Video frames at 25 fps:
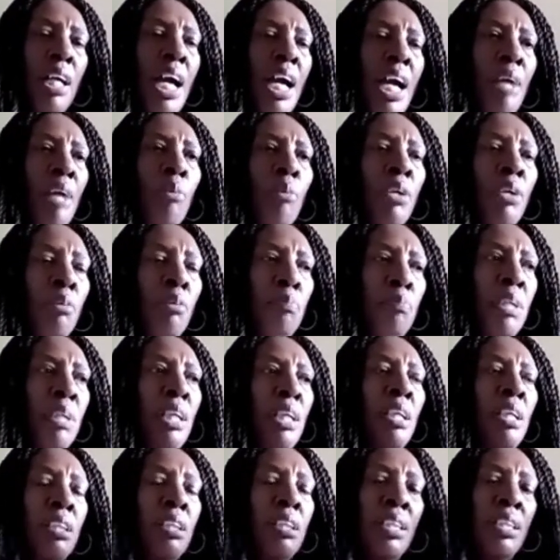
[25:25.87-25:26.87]
I want to
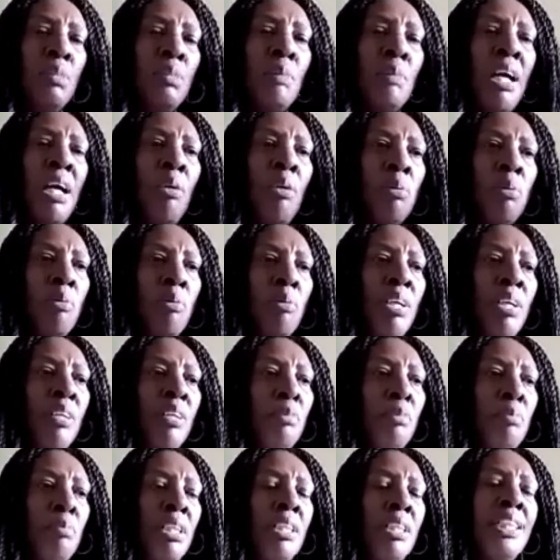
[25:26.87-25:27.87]
be in this power rather
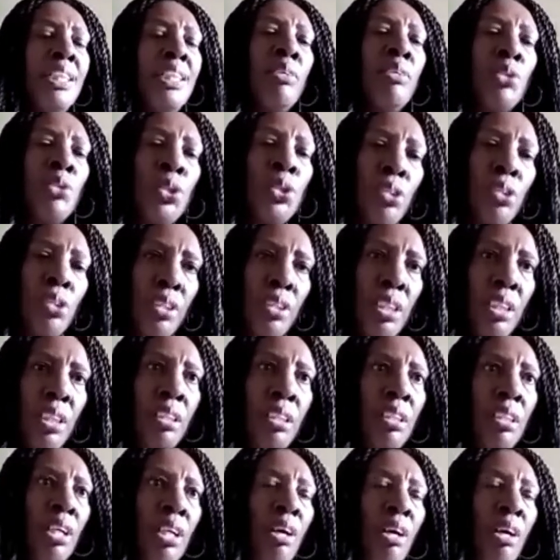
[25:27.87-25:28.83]
than being downtrodden,